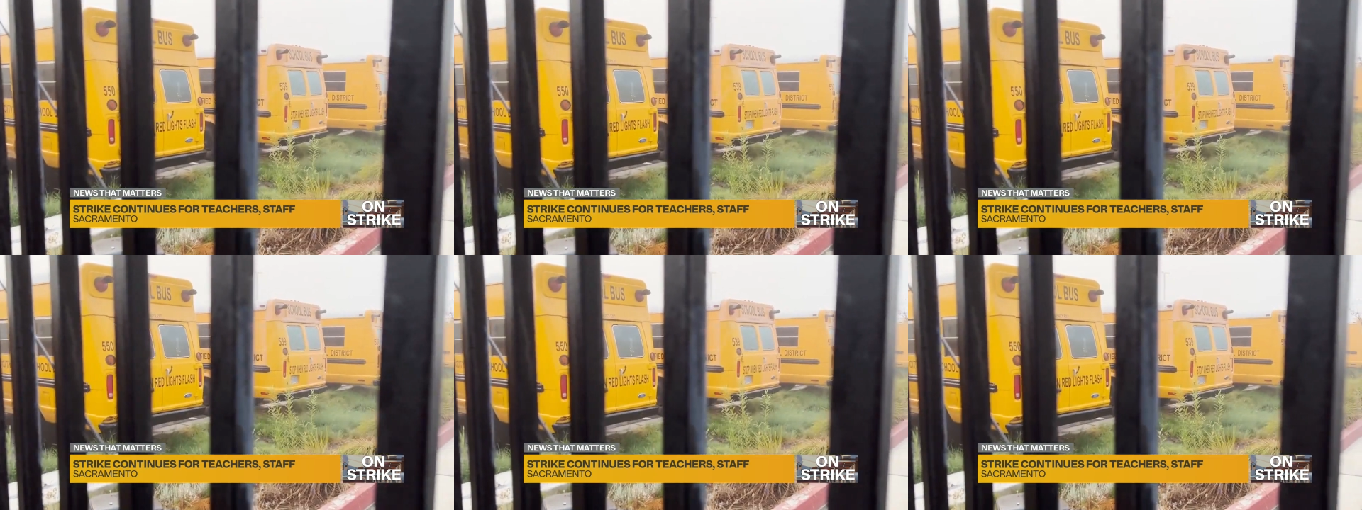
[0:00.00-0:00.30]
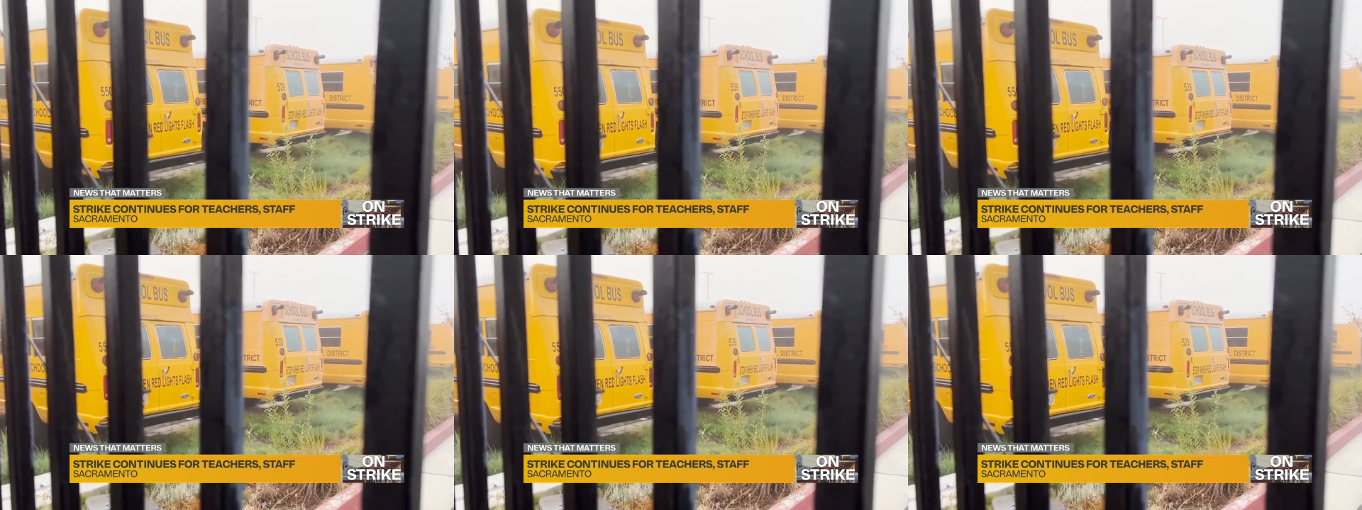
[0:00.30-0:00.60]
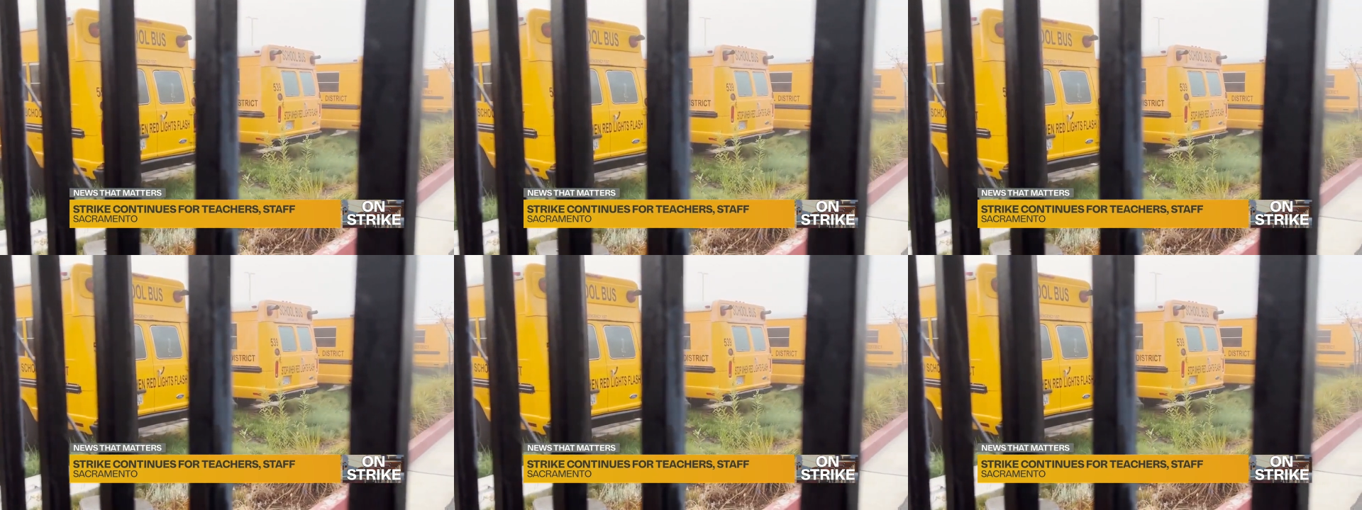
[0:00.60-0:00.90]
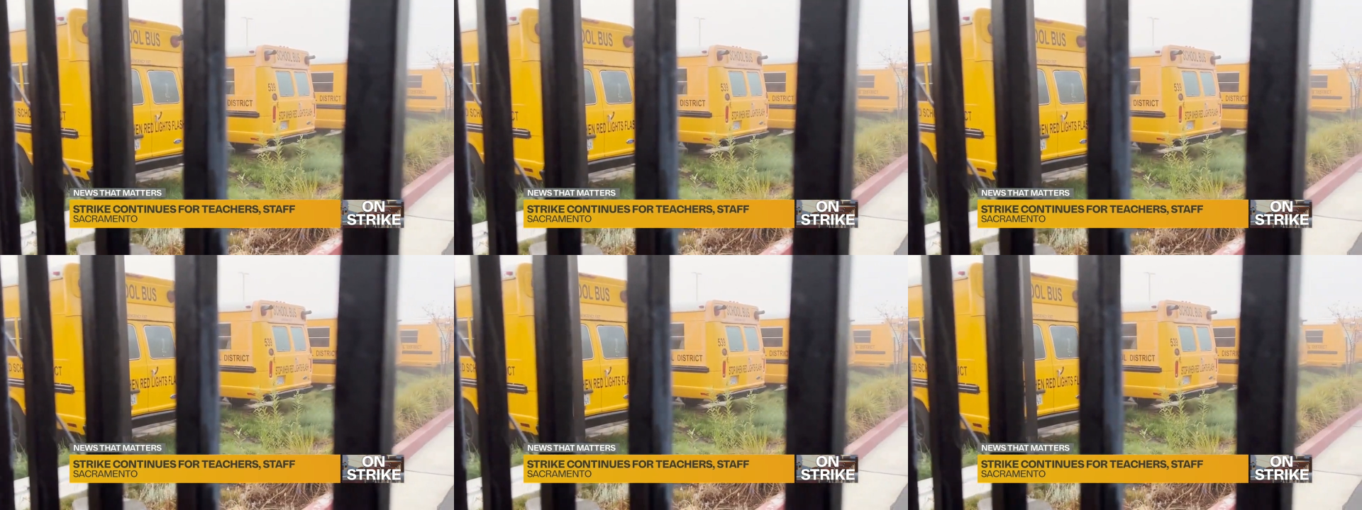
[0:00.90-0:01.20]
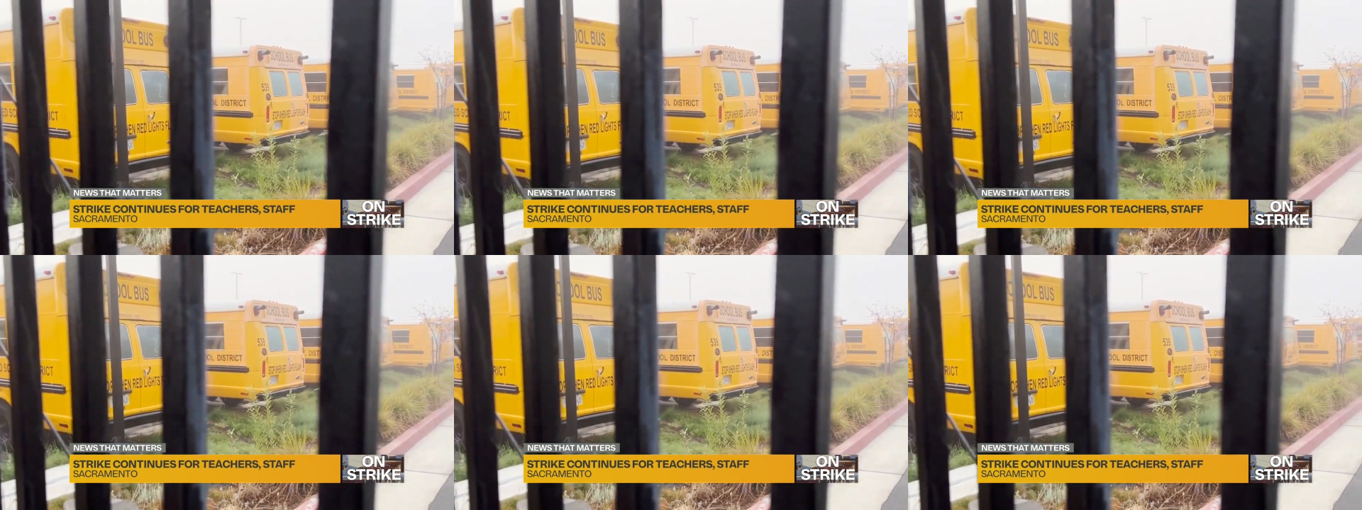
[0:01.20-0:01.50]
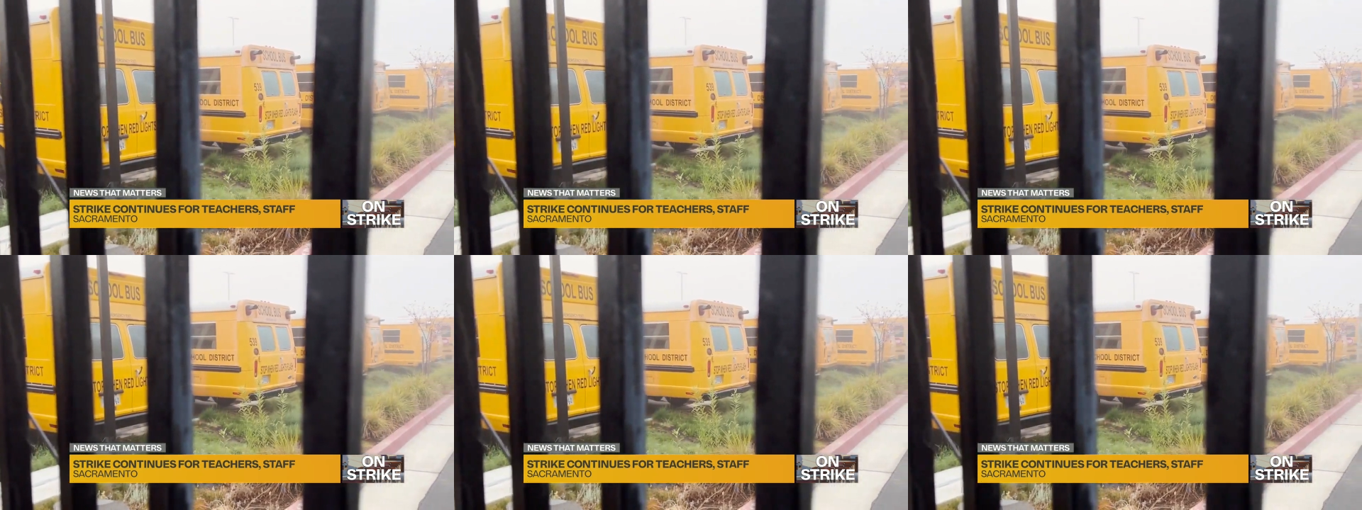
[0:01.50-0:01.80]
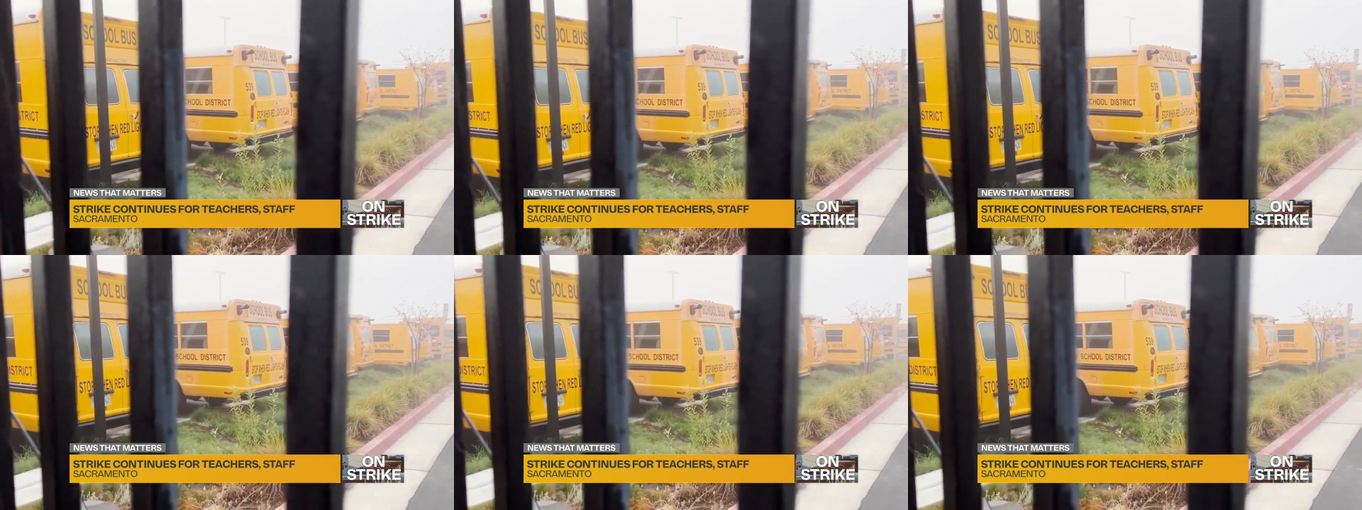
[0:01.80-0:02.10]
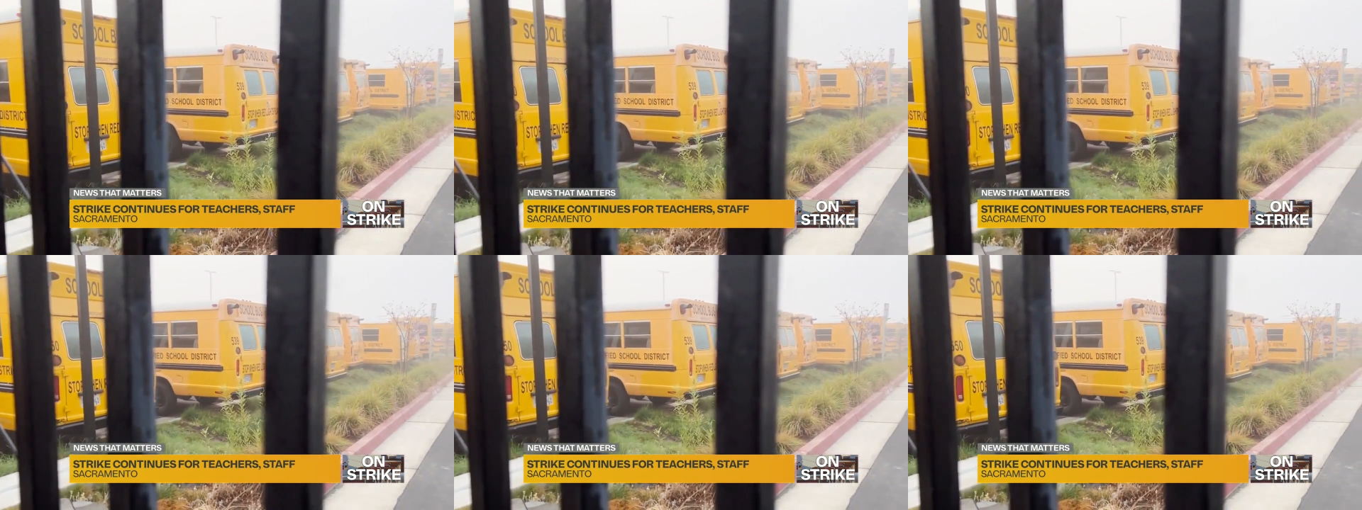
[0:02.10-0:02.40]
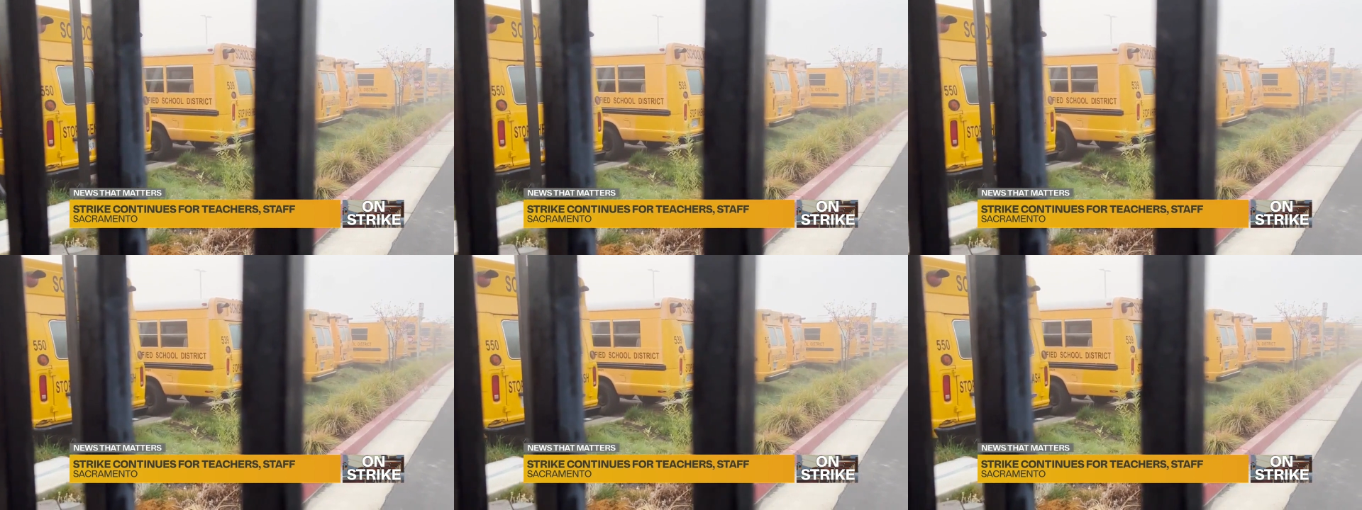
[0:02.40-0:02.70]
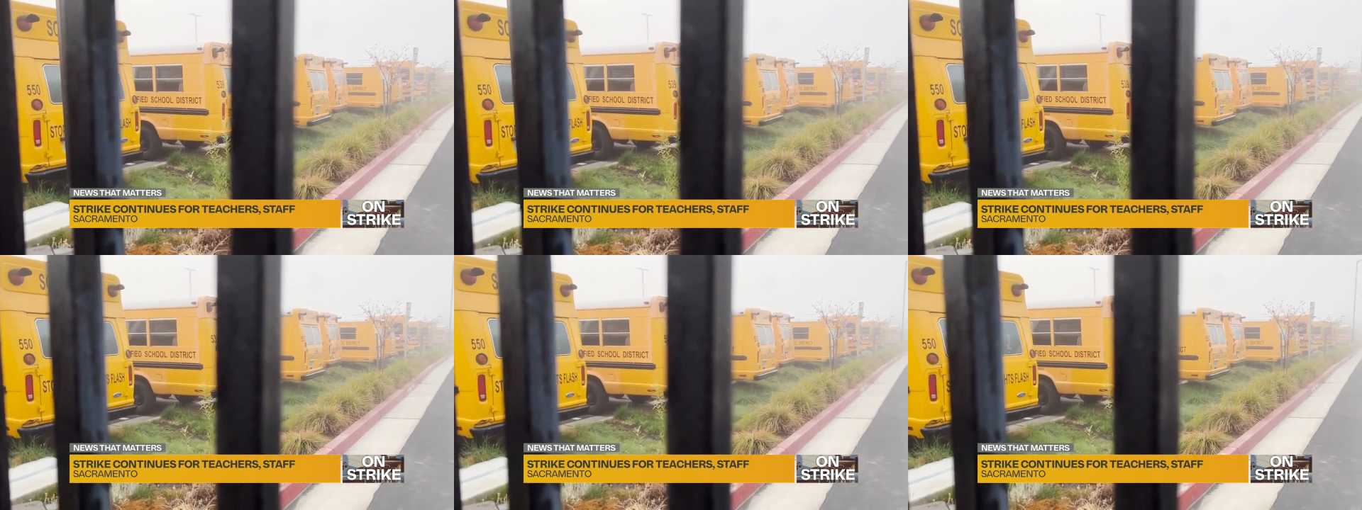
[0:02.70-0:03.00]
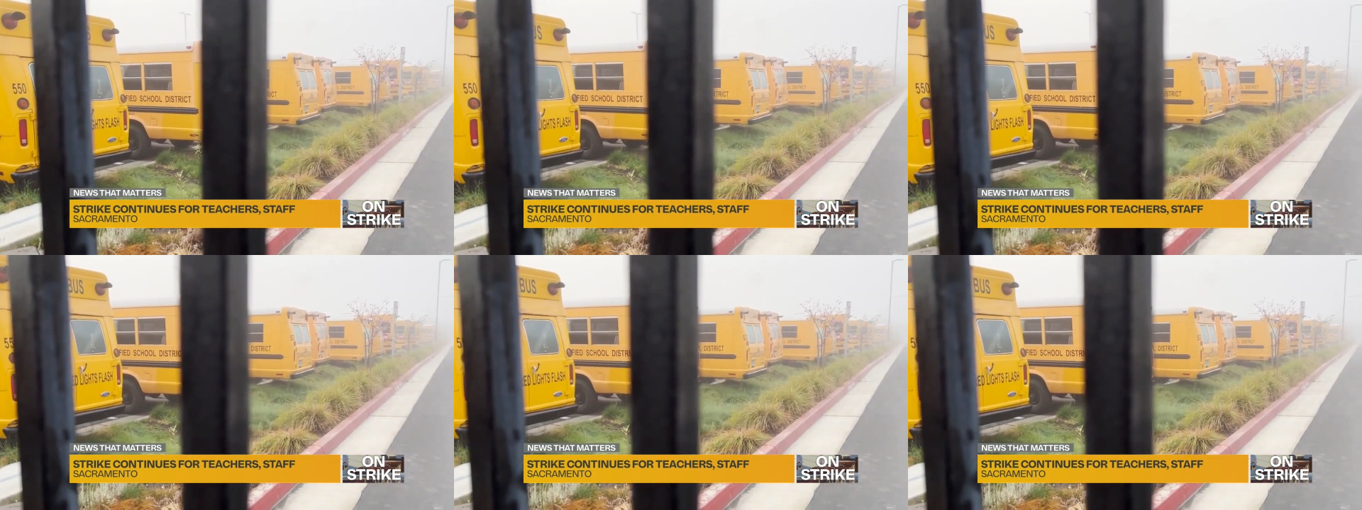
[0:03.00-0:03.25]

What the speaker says: [unreadable: no face in view]